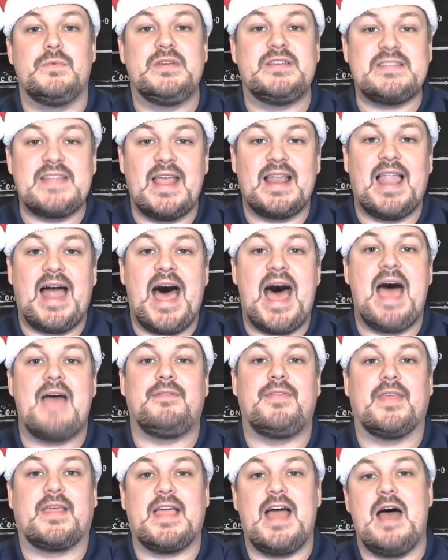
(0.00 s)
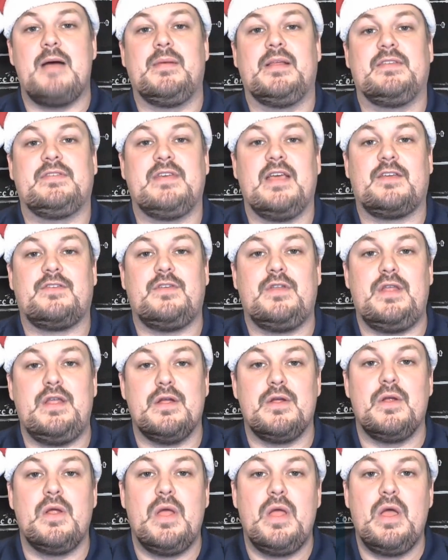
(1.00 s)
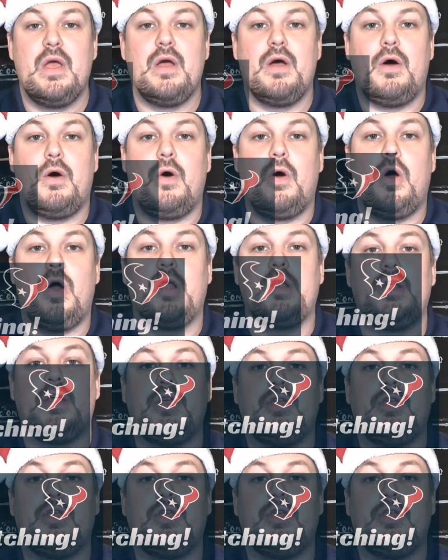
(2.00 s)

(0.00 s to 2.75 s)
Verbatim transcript: We stay live in the comment section here on